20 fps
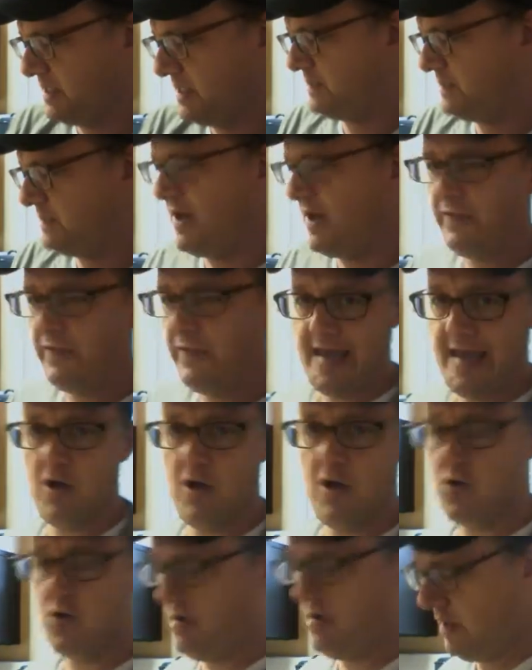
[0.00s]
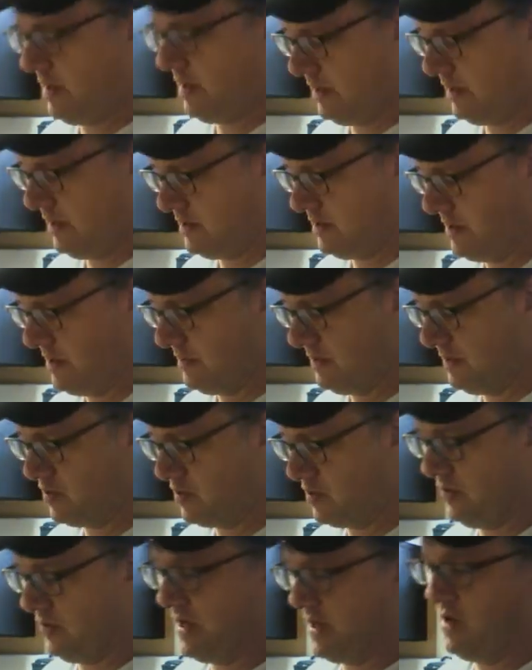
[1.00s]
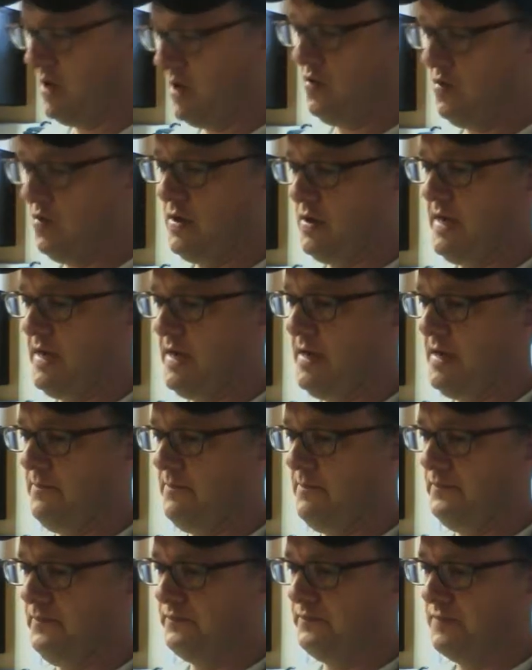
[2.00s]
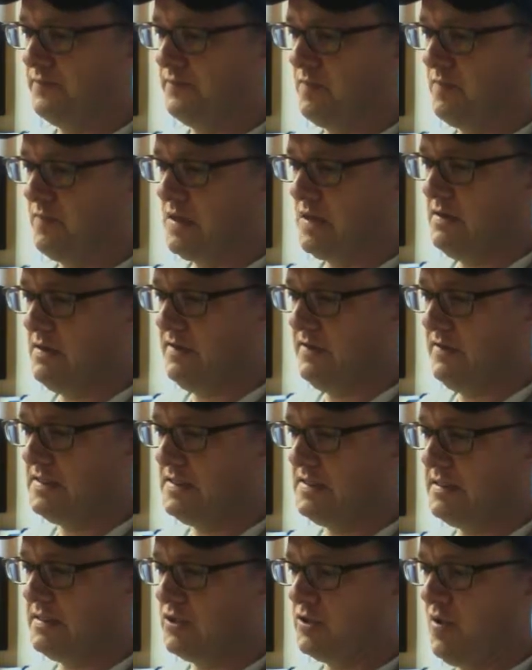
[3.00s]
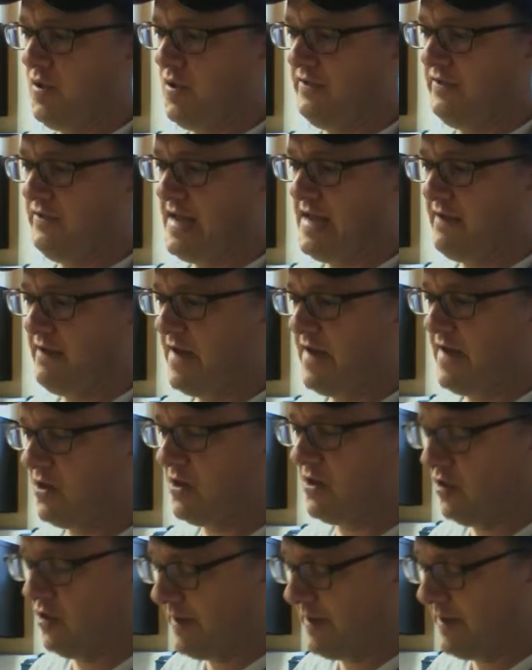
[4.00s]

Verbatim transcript: smell the alcohol on a Merlot. Um, this is a 12 and a half alcohol